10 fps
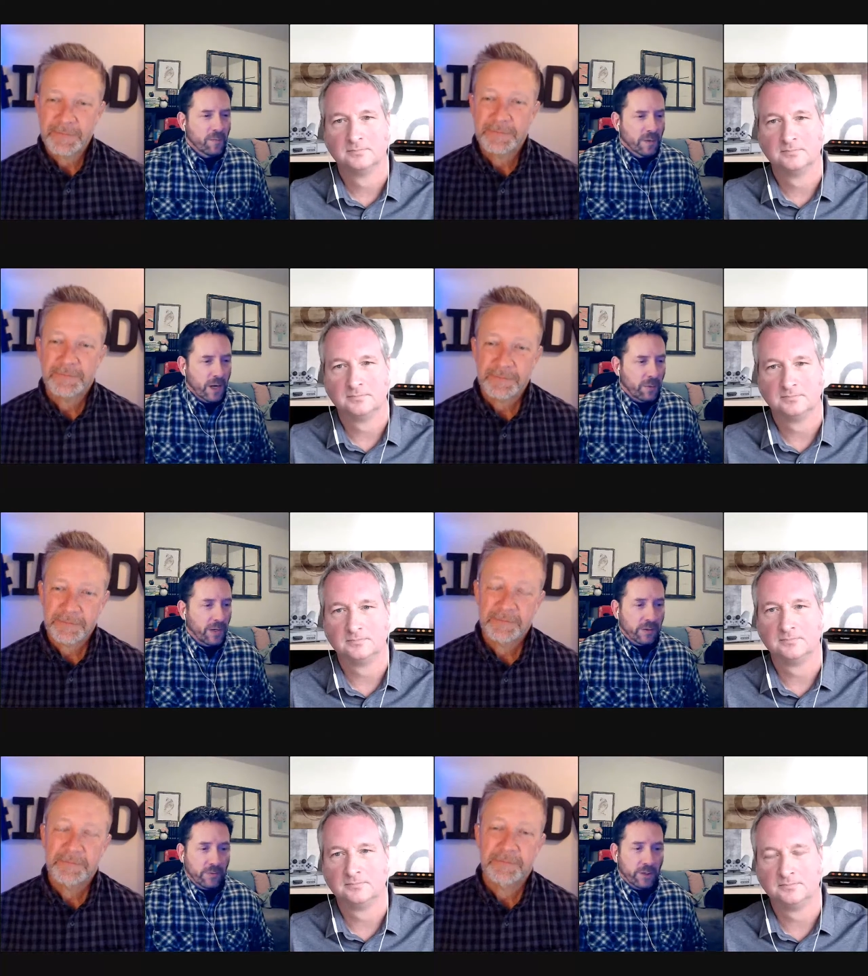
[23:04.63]

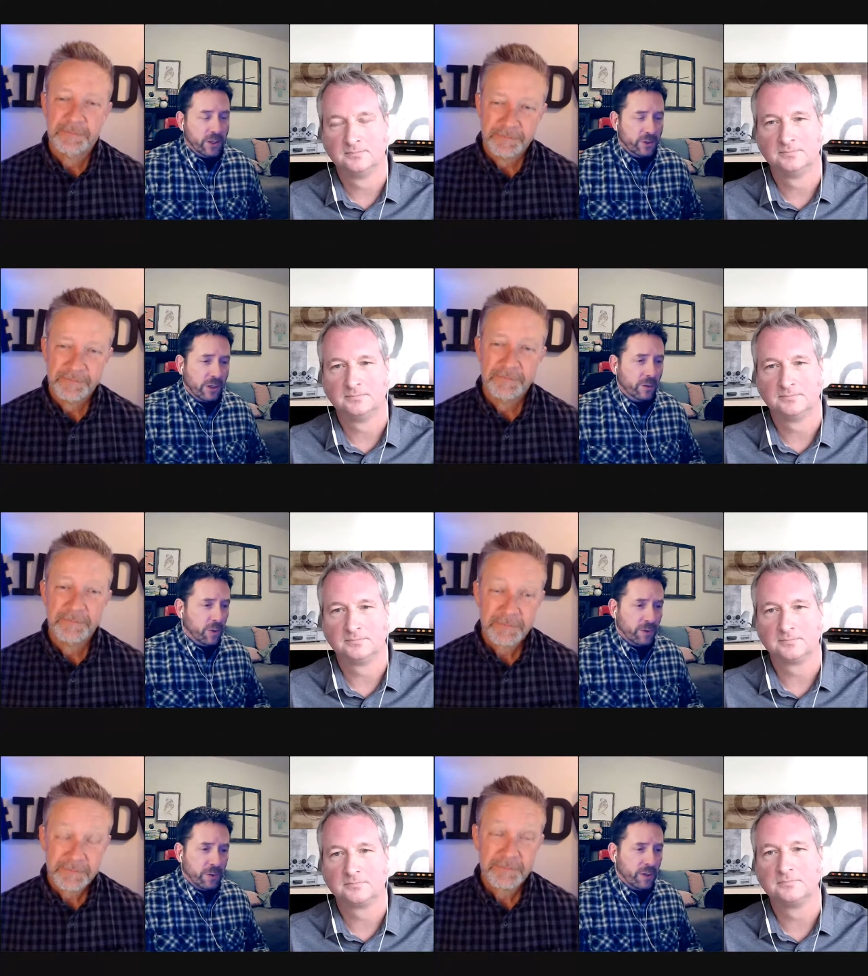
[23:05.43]
Speaker 1: companies have really struggled
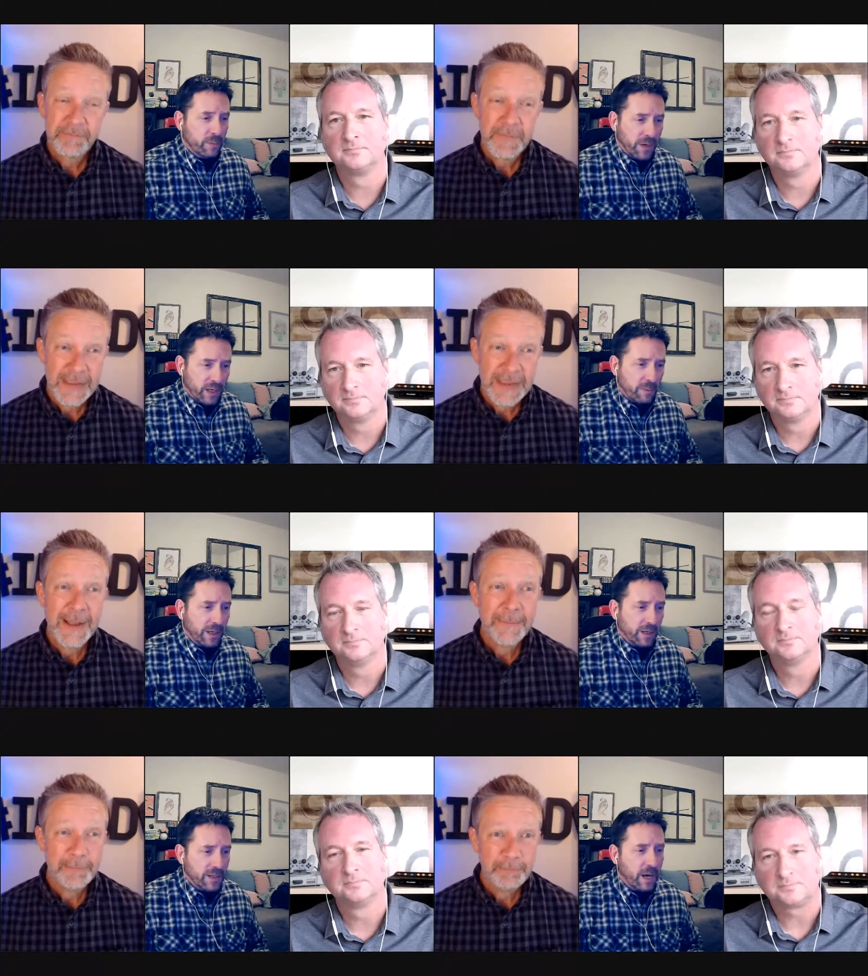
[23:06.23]
with during the pandemic
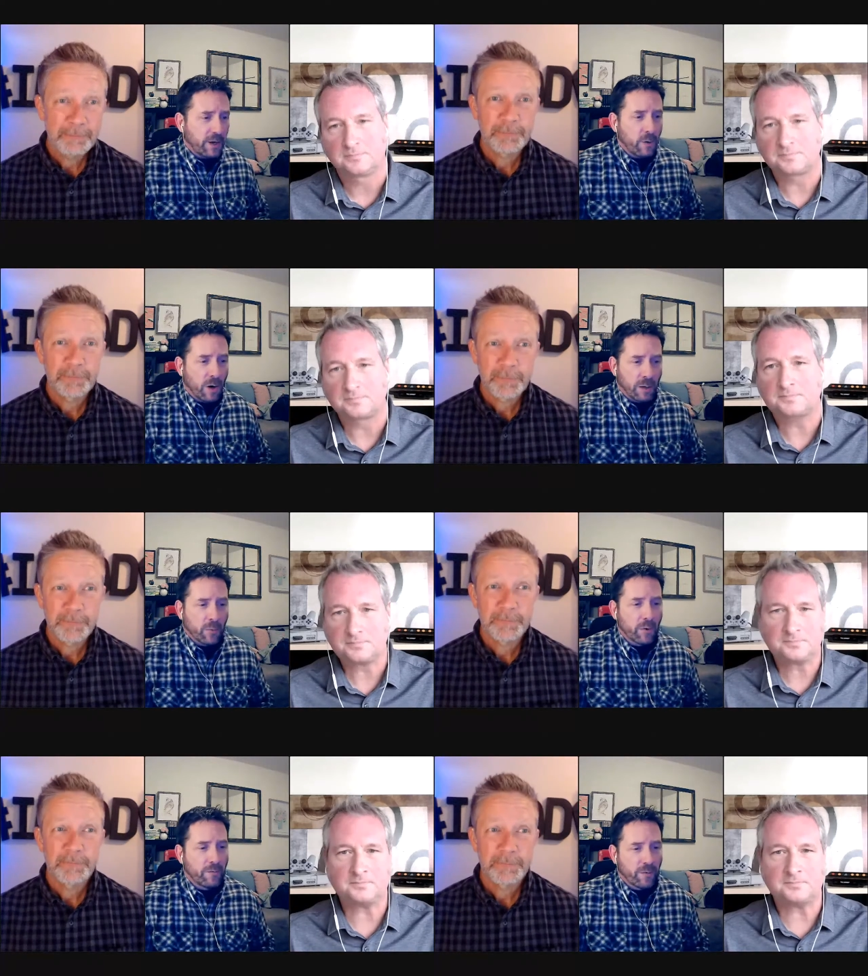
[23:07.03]
is, how do you
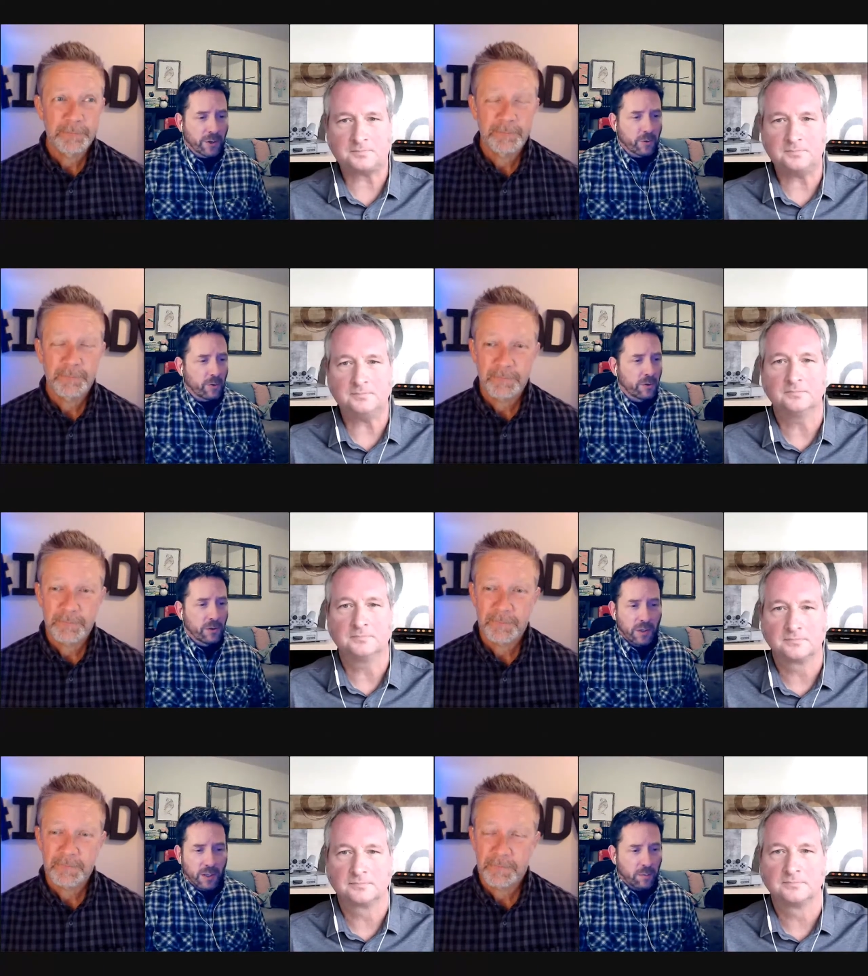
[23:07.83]
onboard virtual
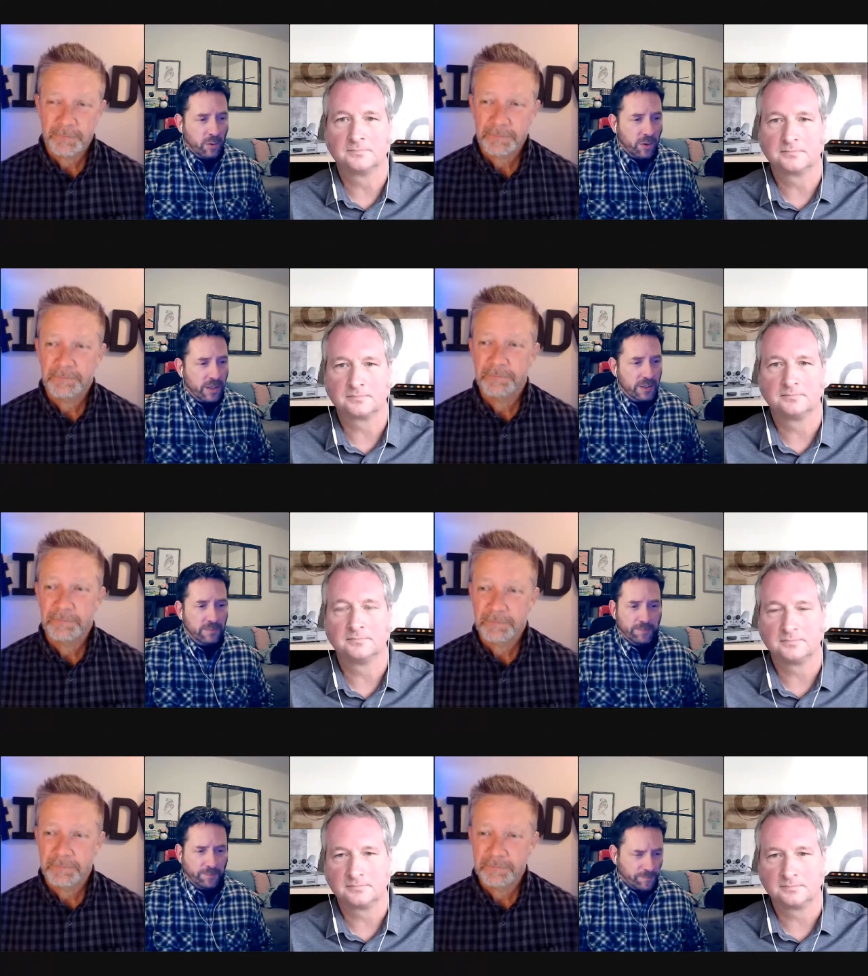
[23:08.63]
employees?
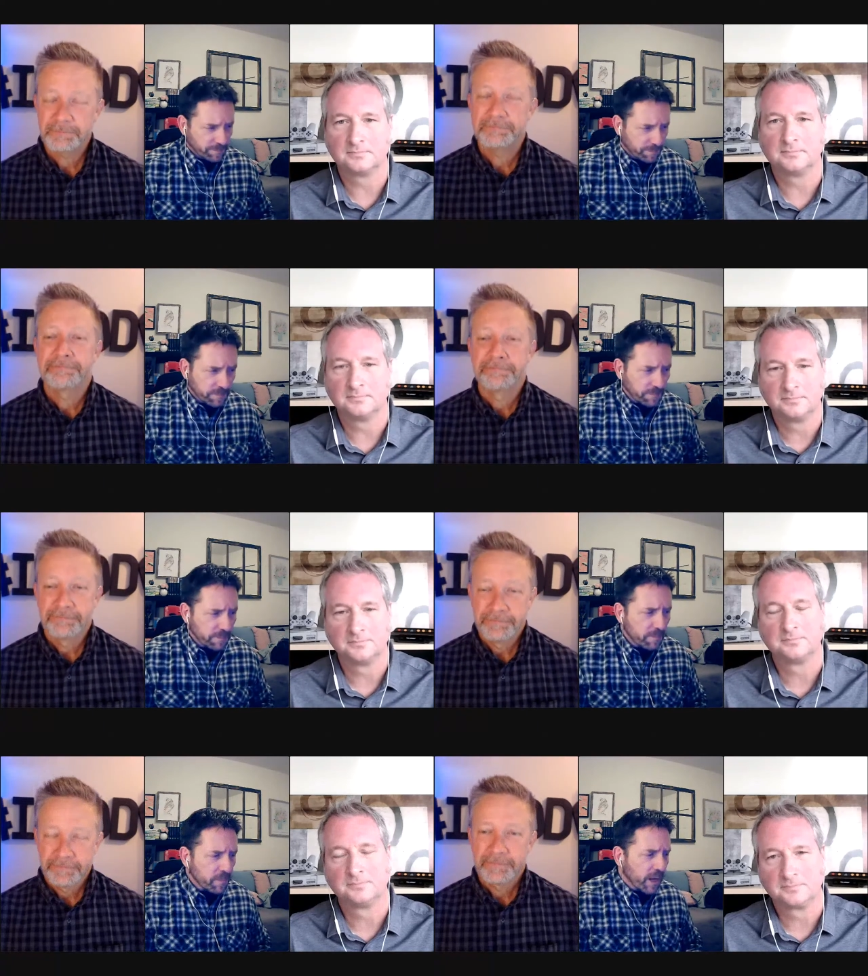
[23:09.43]

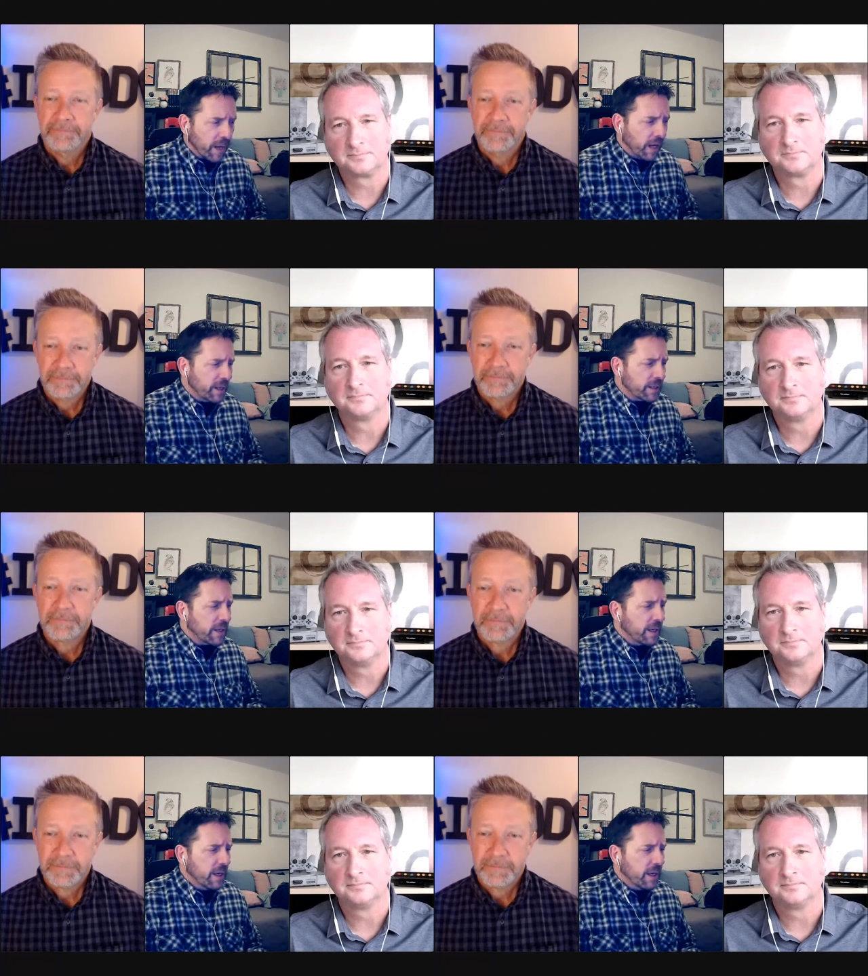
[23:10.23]
And